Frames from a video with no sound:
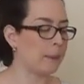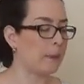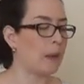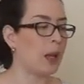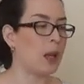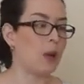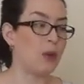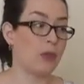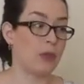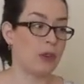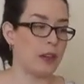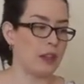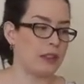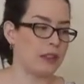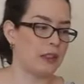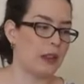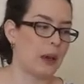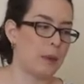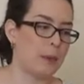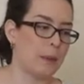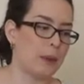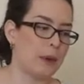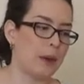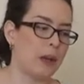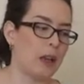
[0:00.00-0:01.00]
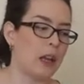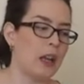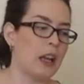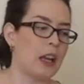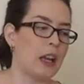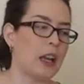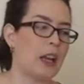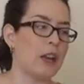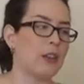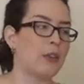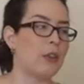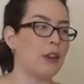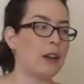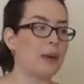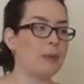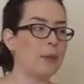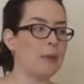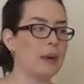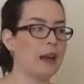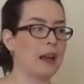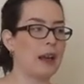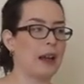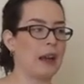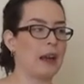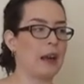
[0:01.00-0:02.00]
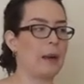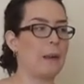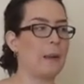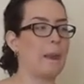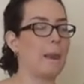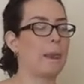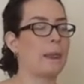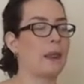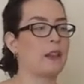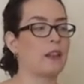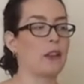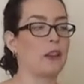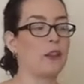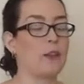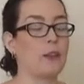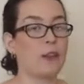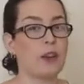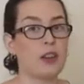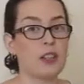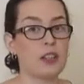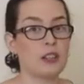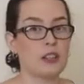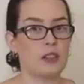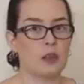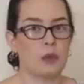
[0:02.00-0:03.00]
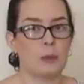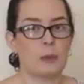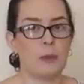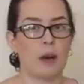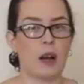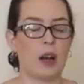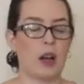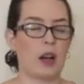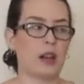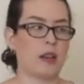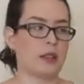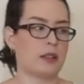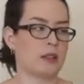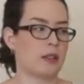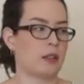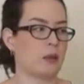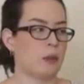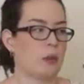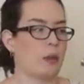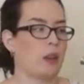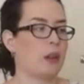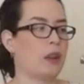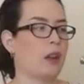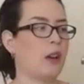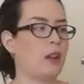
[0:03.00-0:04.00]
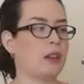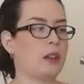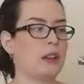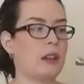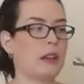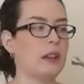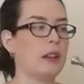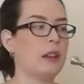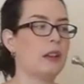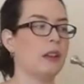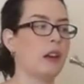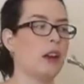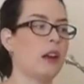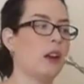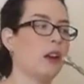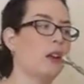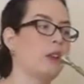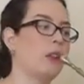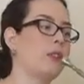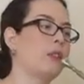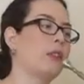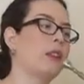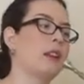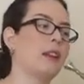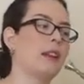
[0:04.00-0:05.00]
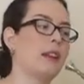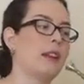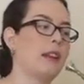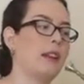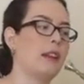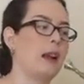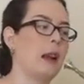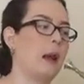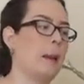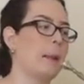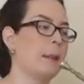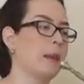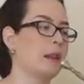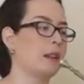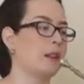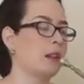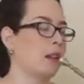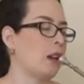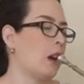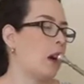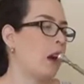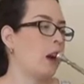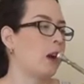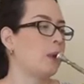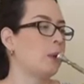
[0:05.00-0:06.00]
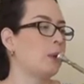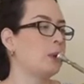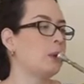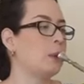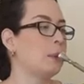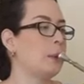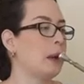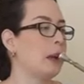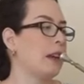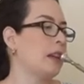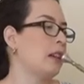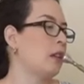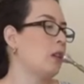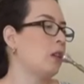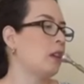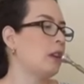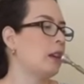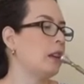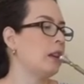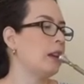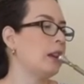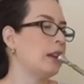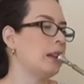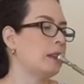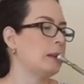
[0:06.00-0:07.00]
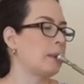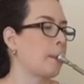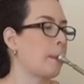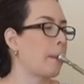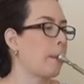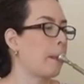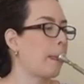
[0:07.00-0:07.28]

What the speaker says: For example, if I play the first 2 bars without taking care of the dynamics, I would play only this.